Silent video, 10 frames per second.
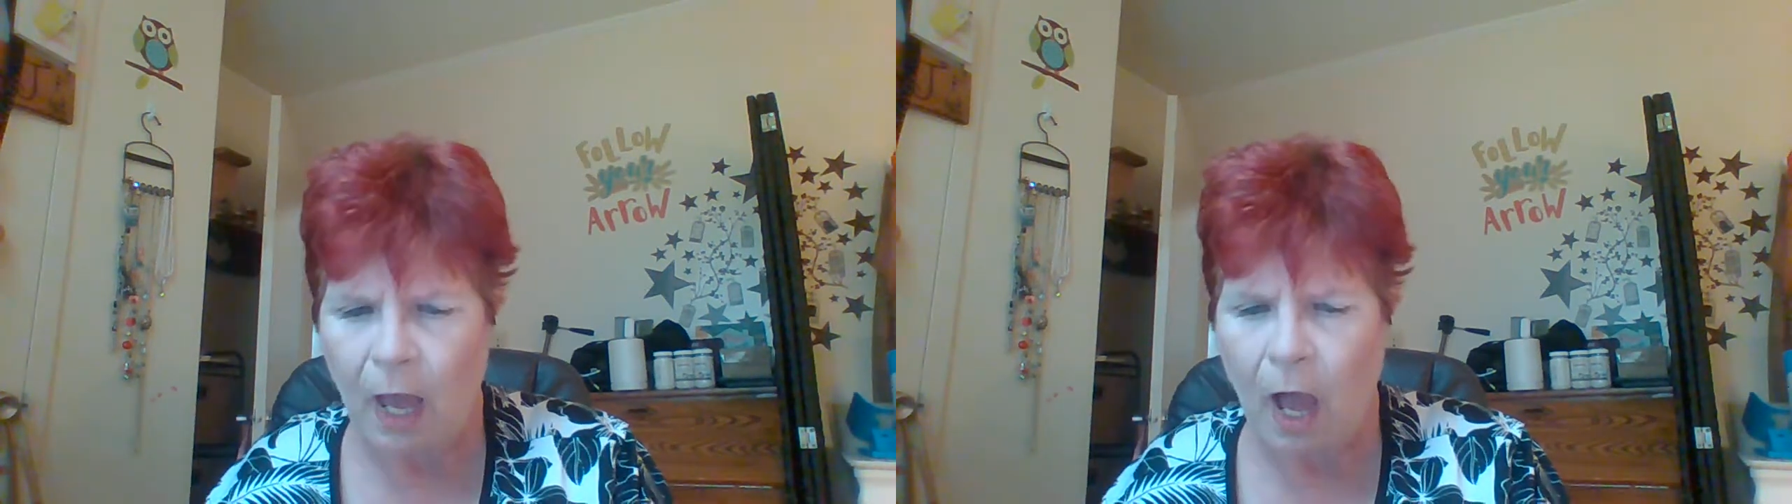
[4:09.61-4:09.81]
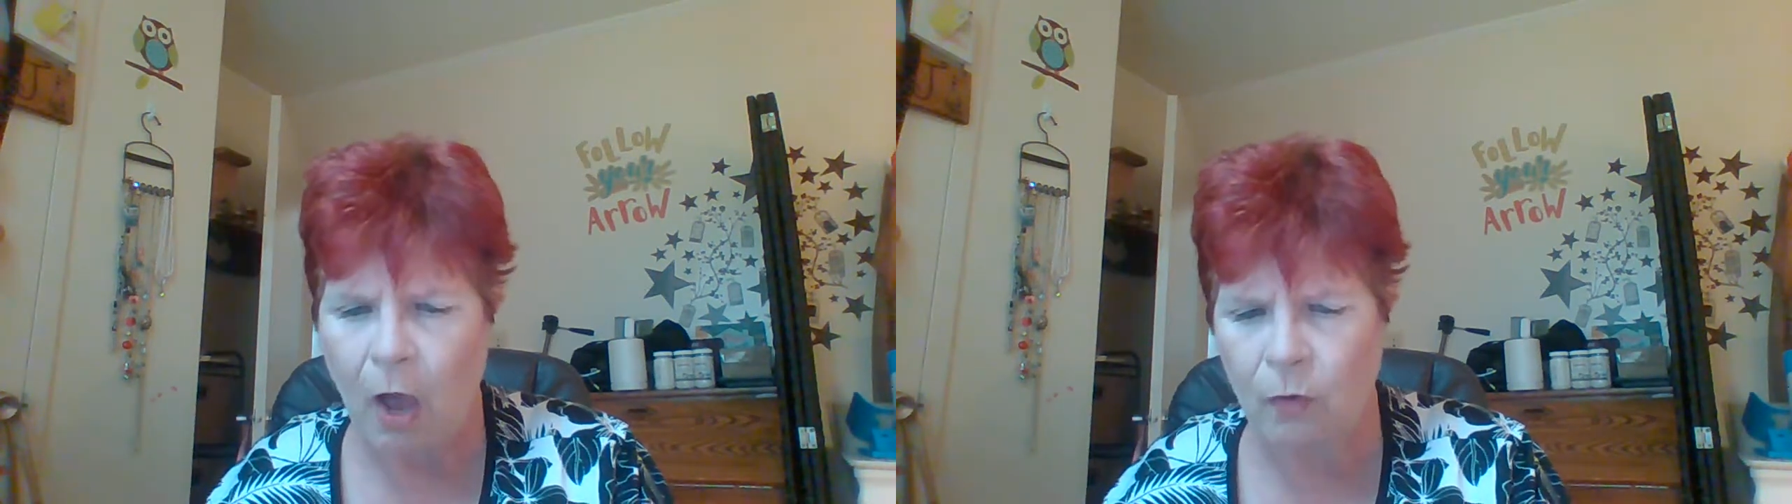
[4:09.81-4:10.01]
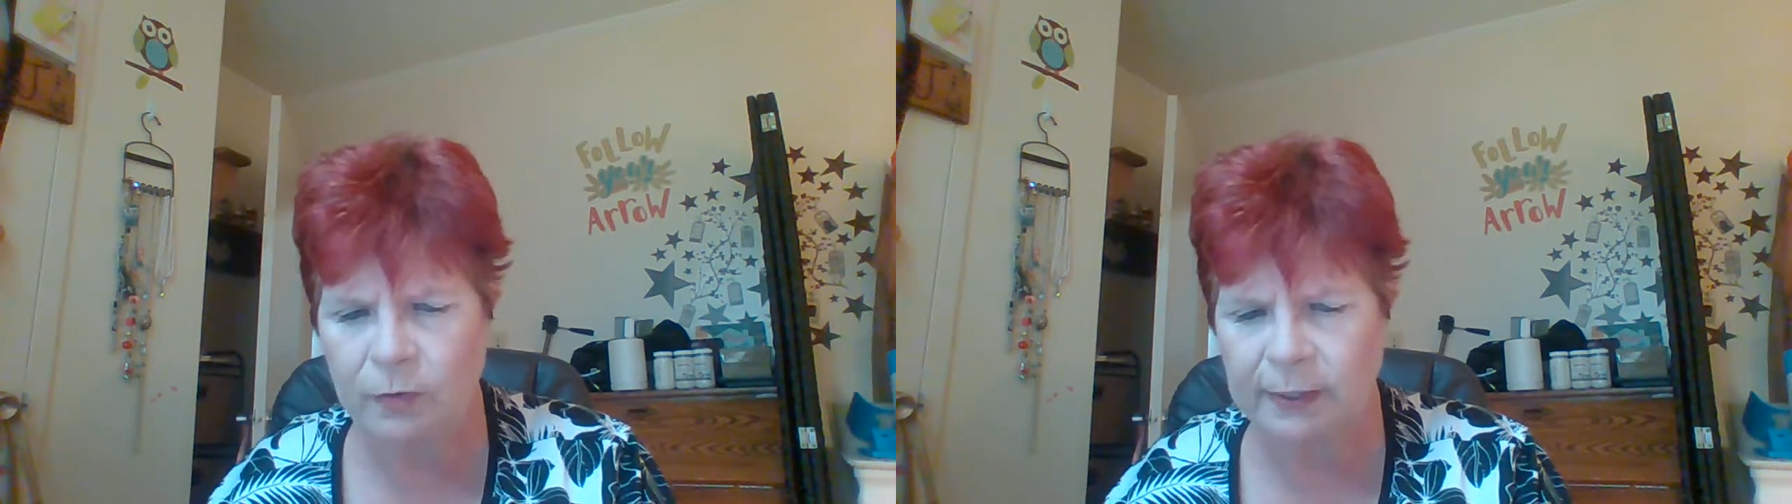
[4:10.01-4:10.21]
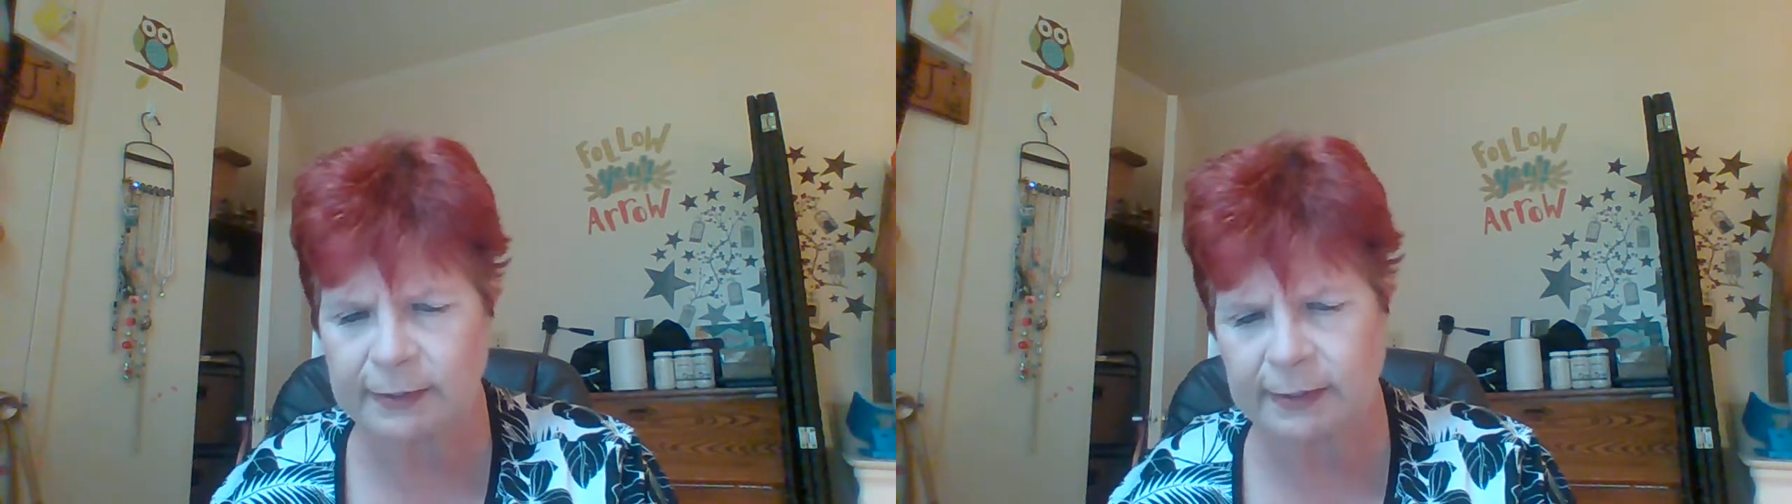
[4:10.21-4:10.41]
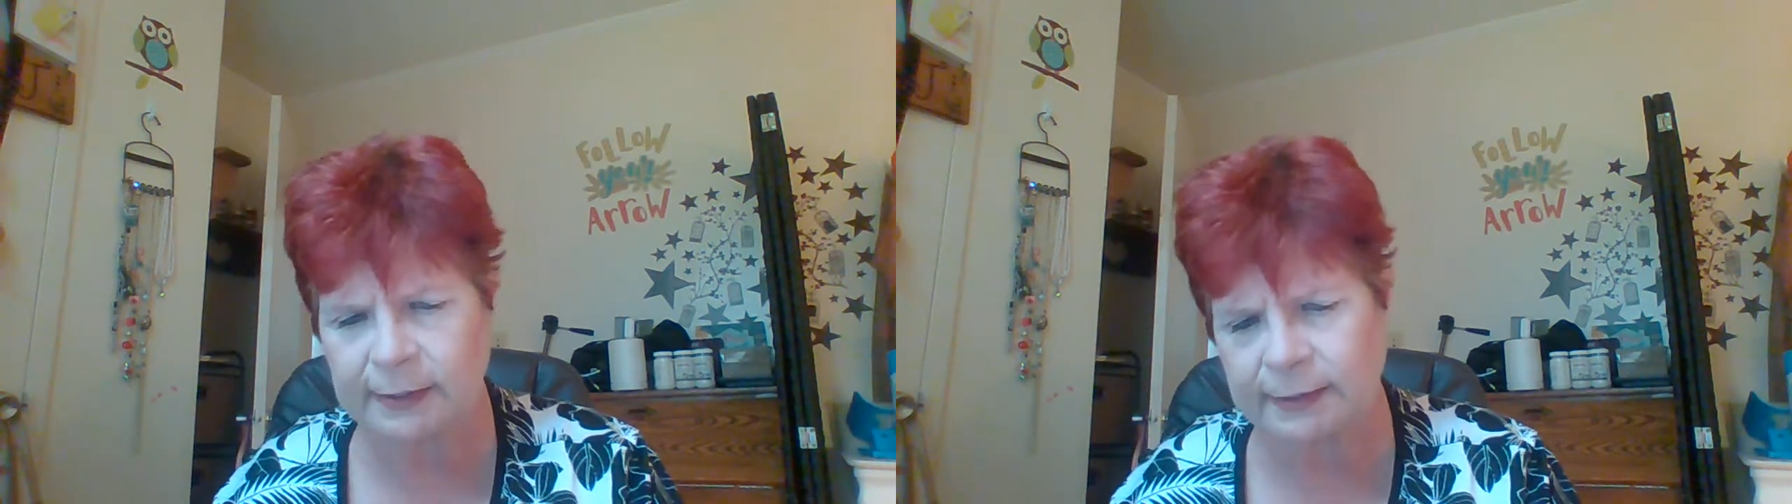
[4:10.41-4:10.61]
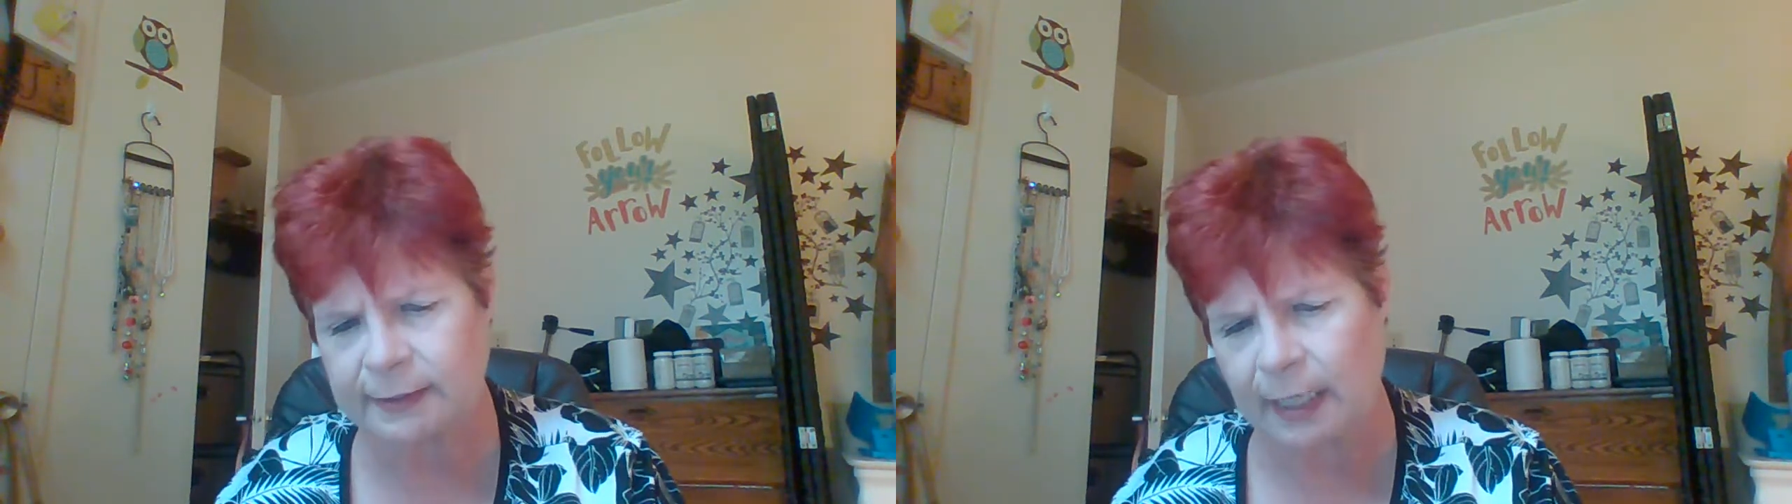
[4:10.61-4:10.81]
Oh, this is